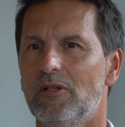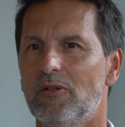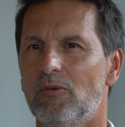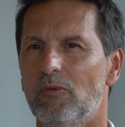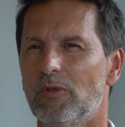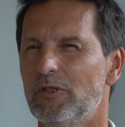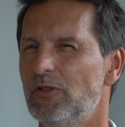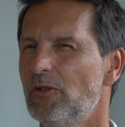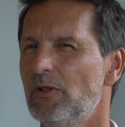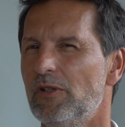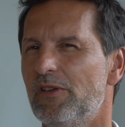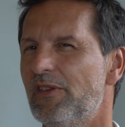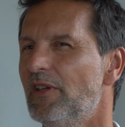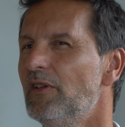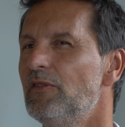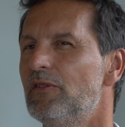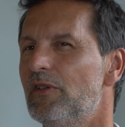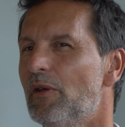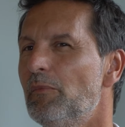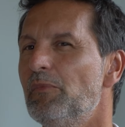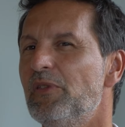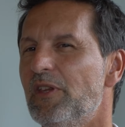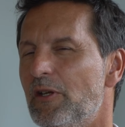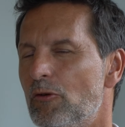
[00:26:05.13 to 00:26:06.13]
we're doing
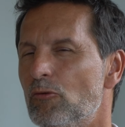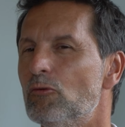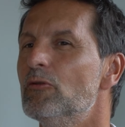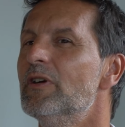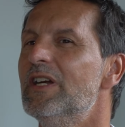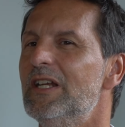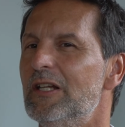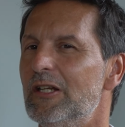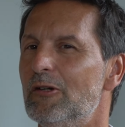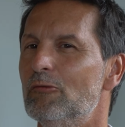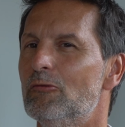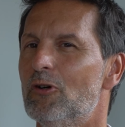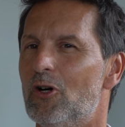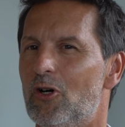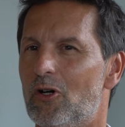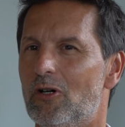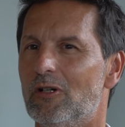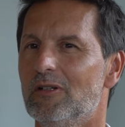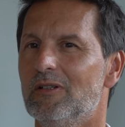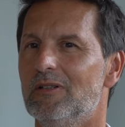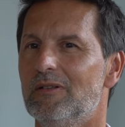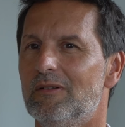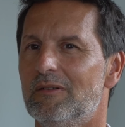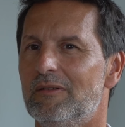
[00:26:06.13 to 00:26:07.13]
something really
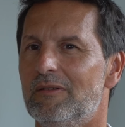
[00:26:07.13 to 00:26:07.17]
wrong.